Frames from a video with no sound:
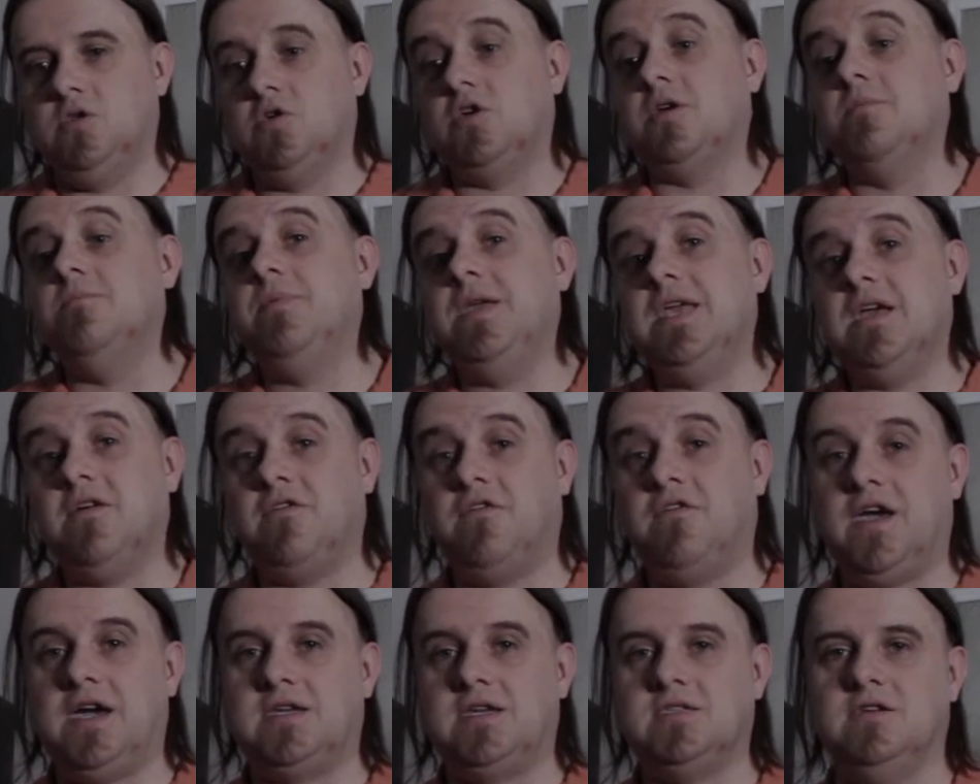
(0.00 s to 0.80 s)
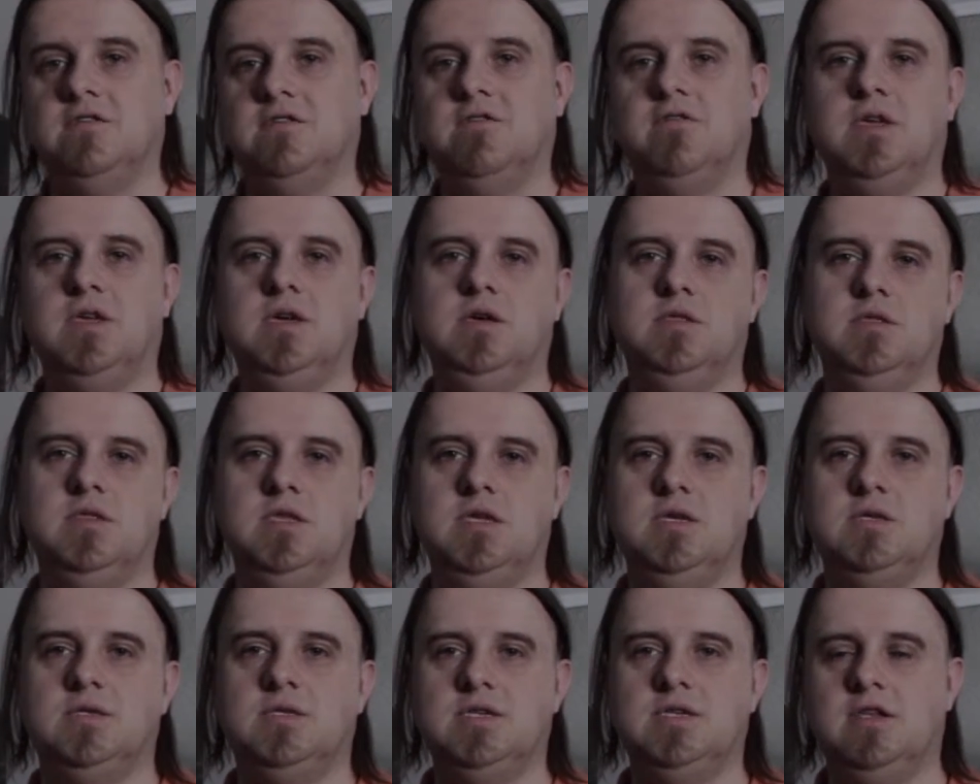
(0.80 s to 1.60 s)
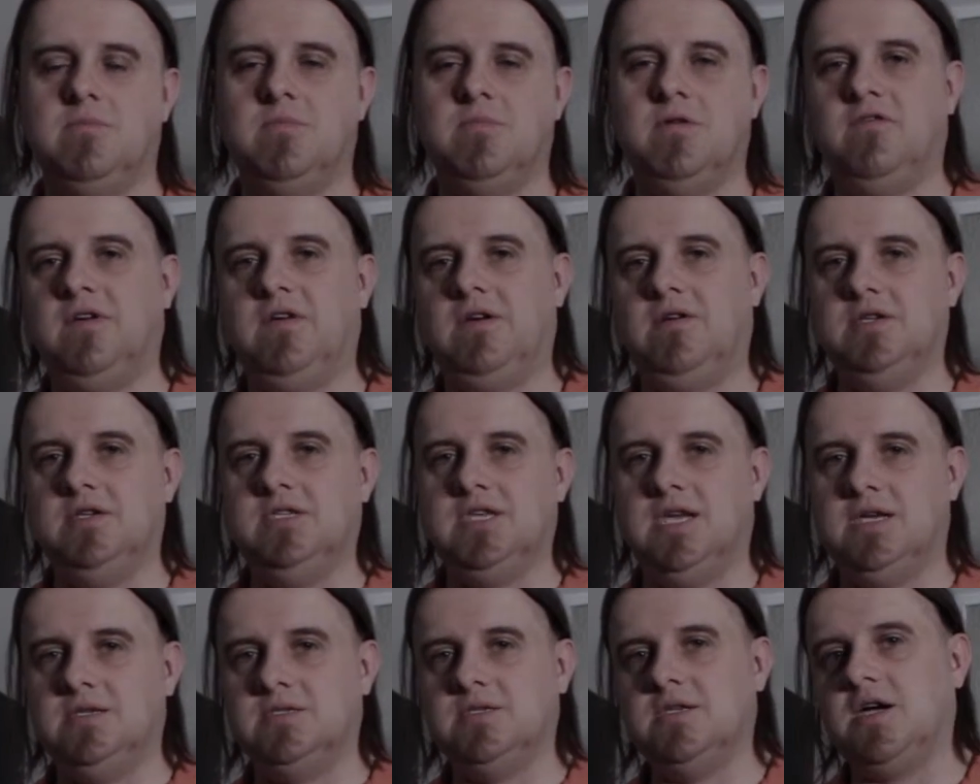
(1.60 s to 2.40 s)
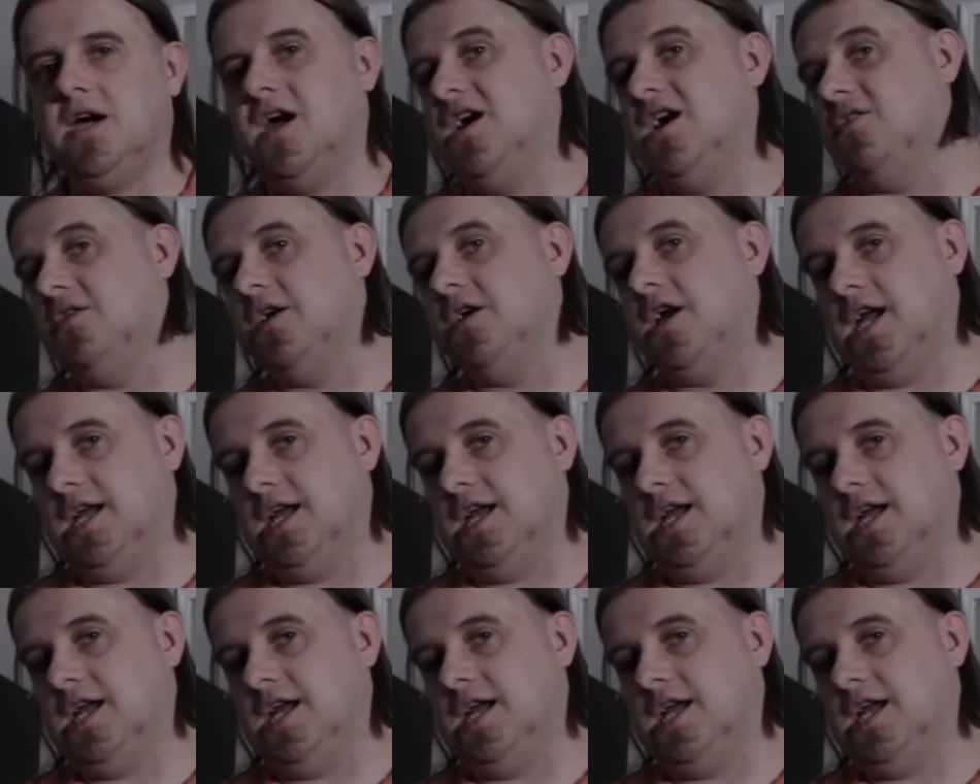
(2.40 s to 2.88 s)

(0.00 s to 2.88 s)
You can be effective in the cinema verite style,